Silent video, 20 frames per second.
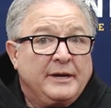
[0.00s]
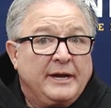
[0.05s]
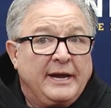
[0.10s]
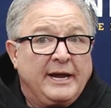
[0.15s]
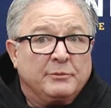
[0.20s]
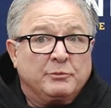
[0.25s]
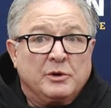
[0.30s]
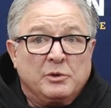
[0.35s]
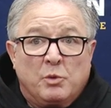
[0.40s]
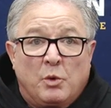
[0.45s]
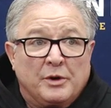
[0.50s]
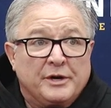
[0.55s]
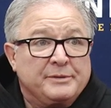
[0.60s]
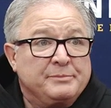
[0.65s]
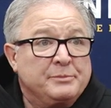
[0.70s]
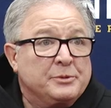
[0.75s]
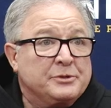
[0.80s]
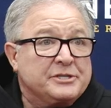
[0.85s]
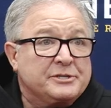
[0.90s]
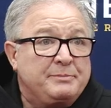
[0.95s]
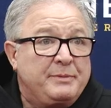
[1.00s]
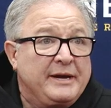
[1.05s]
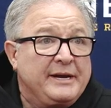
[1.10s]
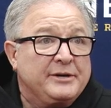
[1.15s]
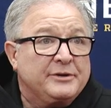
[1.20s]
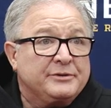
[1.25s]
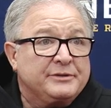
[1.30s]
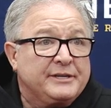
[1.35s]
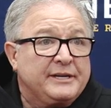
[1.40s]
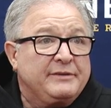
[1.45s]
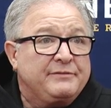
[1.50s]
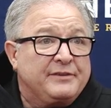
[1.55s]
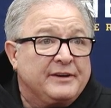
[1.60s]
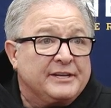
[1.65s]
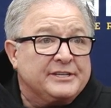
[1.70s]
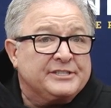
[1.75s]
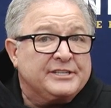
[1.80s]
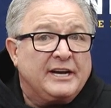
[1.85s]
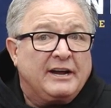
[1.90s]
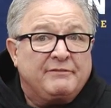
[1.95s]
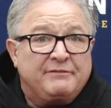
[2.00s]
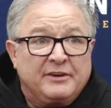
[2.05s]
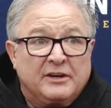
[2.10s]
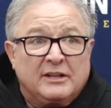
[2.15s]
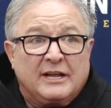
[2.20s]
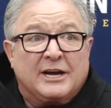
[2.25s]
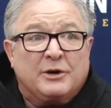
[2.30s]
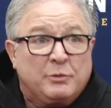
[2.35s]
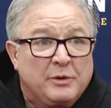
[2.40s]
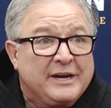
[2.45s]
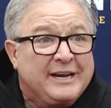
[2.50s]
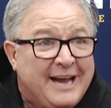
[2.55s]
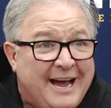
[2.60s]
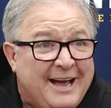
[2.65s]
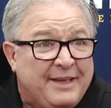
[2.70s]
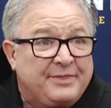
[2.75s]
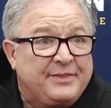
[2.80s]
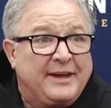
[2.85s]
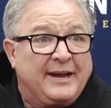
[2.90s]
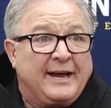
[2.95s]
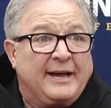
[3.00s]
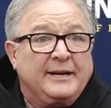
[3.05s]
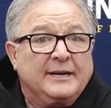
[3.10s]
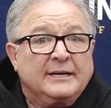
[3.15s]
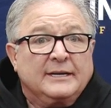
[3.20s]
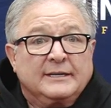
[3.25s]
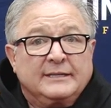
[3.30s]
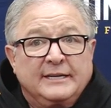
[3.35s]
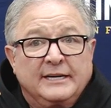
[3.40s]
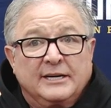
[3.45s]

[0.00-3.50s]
And we wanted more speed on defense, and I feel like we got that.